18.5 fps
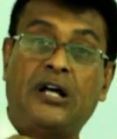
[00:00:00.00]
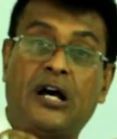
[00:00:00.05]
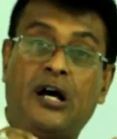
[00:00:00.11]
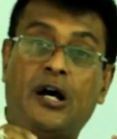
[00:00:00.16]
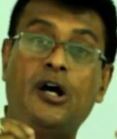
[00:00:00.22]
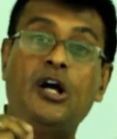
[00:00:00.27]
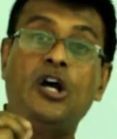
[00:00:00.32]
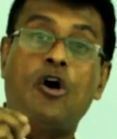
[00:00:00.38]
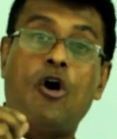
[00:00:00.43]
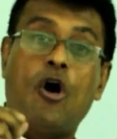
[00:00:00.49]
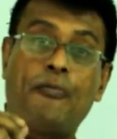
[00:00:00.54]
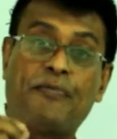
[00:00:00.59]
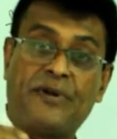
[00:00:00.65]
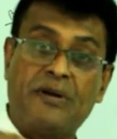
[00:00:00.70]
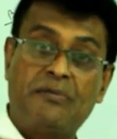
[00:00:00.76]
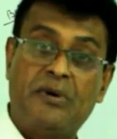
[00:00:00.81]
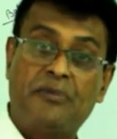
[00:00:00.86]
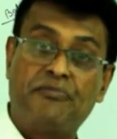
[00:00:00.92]

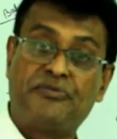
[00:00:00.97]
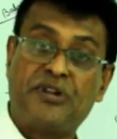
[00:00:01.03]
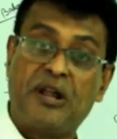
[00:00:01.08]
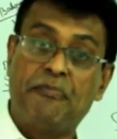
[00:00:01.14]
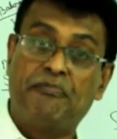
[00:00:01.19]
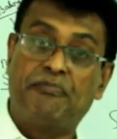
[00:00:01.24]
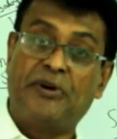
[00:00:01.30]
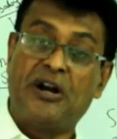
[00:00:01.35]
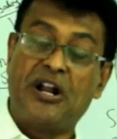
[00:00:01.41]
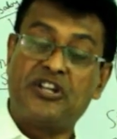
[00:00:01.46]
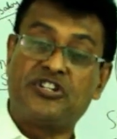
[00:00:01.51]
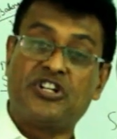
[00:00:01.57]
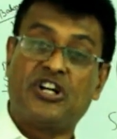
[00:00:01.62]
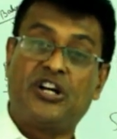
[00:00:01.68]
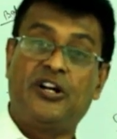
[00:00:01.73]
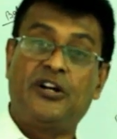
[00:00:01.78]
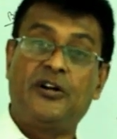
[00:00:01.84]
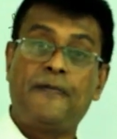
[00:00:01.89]
optimum
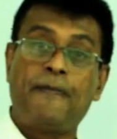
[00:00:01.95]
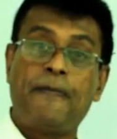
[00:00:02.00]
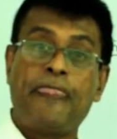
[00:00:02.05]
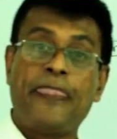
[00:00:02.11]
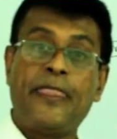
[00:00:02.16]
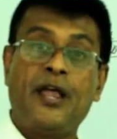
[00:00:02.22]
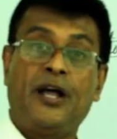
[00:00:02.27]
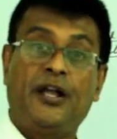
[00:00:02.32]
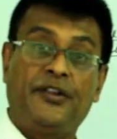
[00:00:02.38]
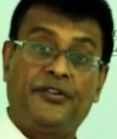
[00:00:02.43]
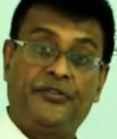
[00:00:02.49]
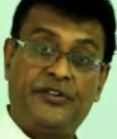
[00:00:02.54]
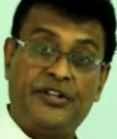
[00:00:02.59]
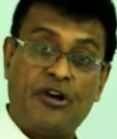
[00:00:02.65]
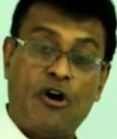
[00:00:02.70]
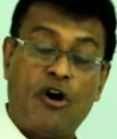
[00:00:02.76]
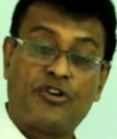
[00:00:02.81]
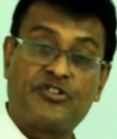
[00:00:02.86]
temperature,
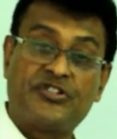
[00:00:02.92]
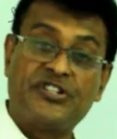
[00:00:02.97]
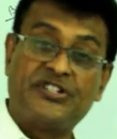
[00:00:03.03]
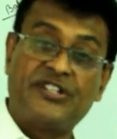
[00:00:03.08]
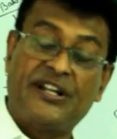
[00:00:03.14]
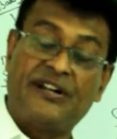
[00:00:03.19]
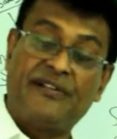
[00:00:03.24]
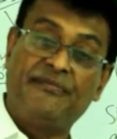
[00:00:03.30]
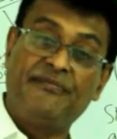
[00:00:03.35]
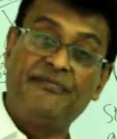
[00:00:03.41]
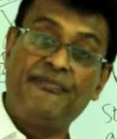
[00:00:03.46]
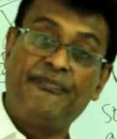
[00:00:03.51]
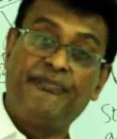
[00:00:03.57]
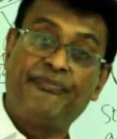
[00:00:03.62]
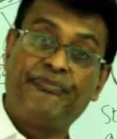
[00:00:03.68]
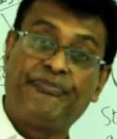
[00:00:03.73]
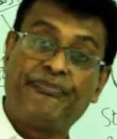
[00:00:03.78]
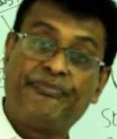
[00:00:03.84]
the oxygen
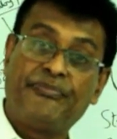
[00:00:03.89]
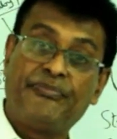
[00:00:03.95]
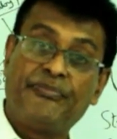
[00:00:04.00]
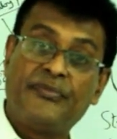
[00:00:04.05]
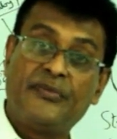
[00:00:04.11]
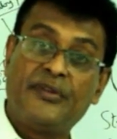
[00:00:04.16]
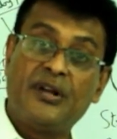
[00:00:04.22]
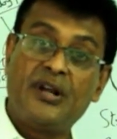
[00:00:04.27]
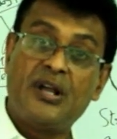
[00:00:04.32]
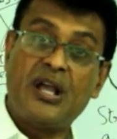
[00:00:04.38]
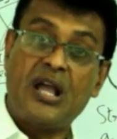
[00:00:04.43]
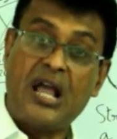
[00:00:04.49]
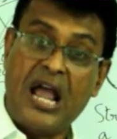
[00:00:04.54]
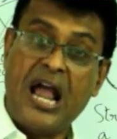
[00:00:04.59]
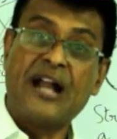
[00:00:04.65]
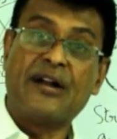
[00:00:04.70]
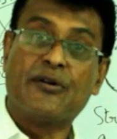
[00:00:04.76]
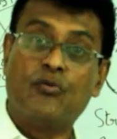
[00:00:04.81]

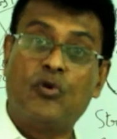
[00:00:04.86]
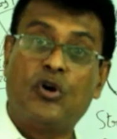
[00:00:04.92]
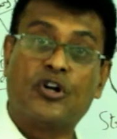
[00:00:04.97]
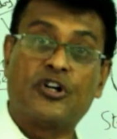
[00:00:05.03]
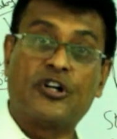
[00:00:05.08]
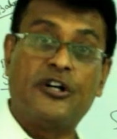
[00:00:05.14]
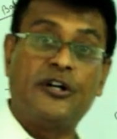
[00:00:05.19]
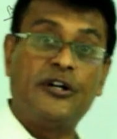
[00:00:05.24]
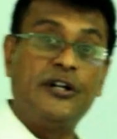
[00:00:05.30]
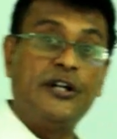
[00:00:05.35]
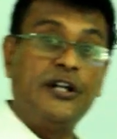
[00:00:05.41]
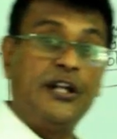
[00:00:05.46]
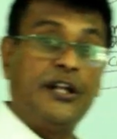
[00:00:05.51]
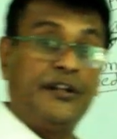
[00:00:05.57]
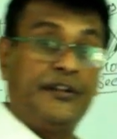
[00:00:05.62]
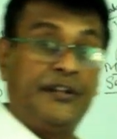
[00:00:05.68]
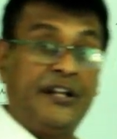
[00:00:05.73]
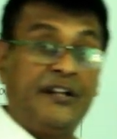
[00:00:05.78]
and water,
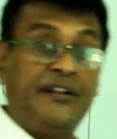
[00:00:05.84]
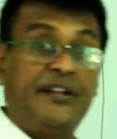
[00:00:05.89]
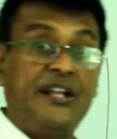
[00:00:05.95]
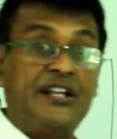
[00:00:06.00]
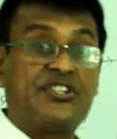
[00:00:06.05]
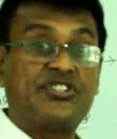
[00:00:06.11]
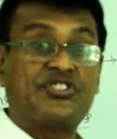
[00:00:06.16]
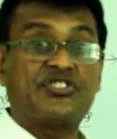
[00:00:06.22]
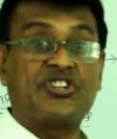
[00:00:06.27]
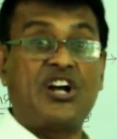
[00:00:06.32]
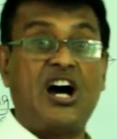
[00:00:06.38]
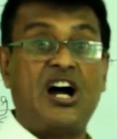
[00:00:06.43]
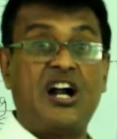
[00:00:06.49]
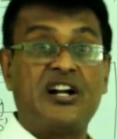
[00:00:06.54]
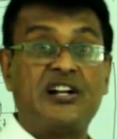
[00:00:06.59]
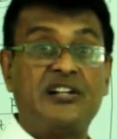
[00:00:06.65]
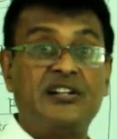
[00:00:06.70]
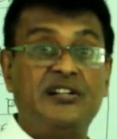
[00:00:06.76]
then they
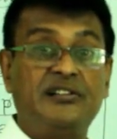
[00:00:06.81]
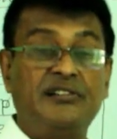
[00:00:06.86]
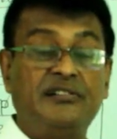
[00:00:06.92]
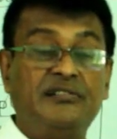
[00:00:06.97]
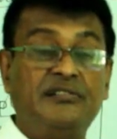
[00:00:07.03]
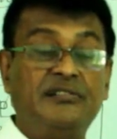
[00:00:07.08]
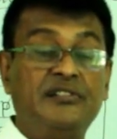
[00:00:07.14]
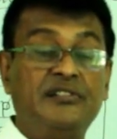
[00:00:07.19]
start